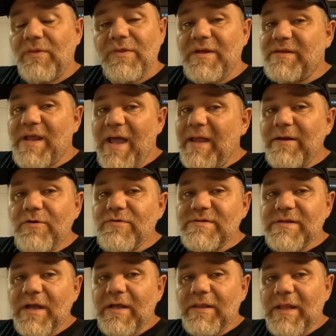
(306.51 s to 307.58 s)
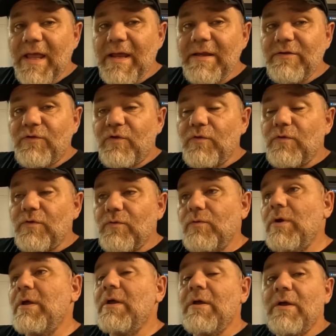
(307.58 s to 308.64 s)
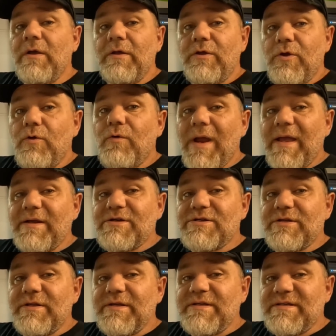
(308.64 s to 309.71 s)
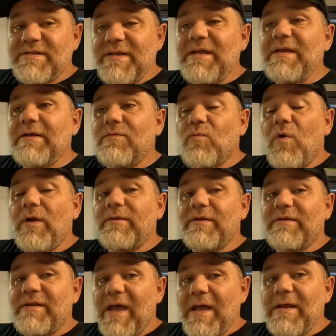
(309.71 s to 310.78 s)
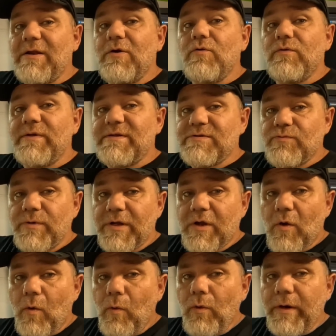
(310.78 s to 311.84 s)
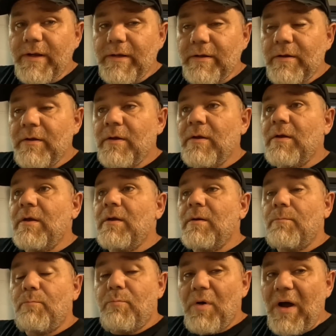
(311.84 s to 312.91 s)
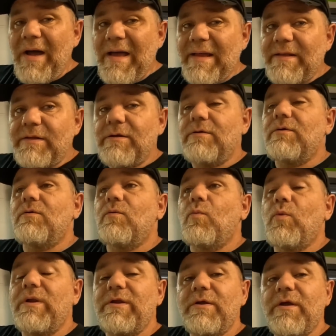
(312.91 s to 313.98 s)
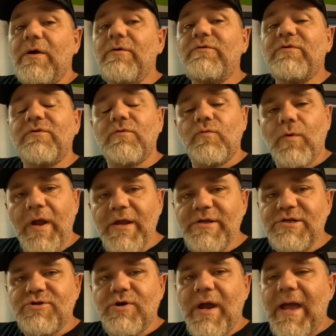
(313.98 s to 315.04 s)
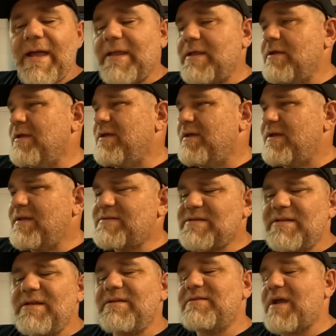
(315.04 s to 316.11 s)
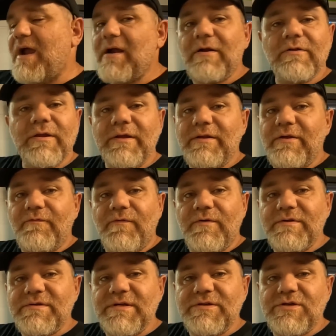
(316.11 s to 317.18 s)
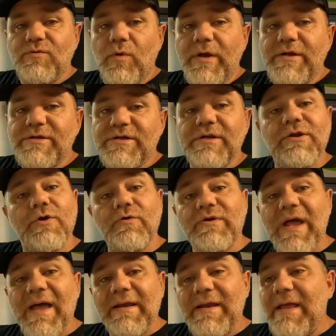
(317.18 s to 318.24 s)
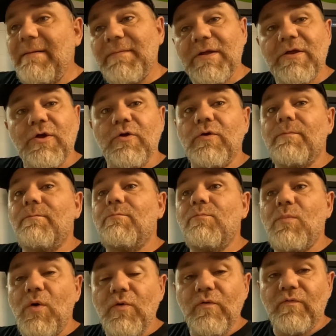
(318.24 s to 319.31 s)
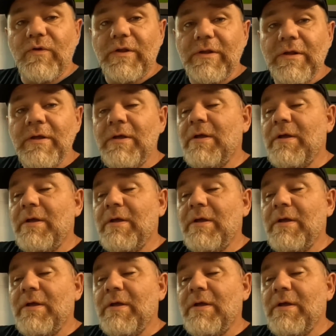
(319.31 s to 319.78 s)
The dyno's not lying to you. You're actually seeing what the dyno is recording, but when you go to the racetrack, it's an entirely different situation. You're dynamic, you're moving.